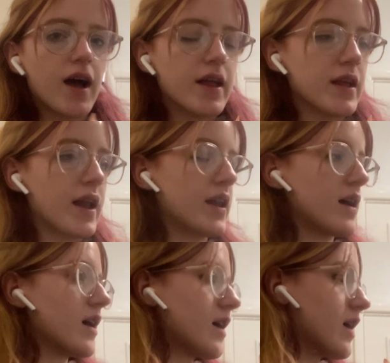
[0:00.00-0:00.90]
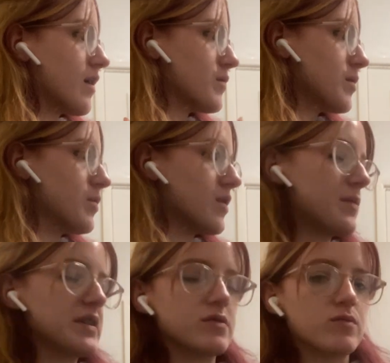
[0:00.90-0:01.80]
And then I'm gonna put them
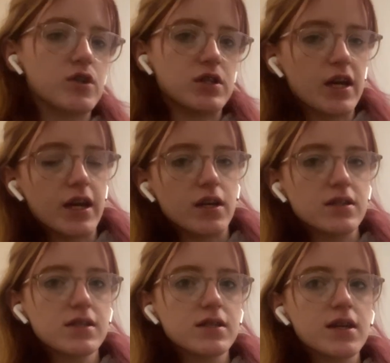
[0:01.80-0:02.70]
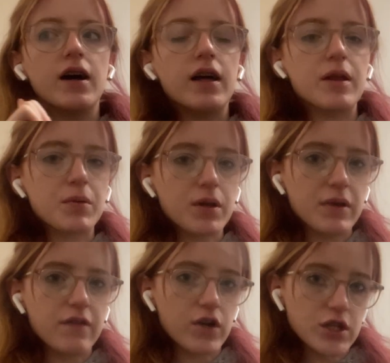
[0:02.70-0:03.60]
in some containers and then put them
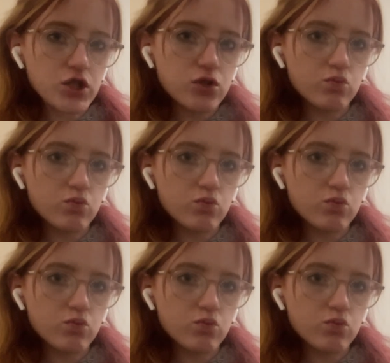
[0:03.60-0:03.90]
in the fridge.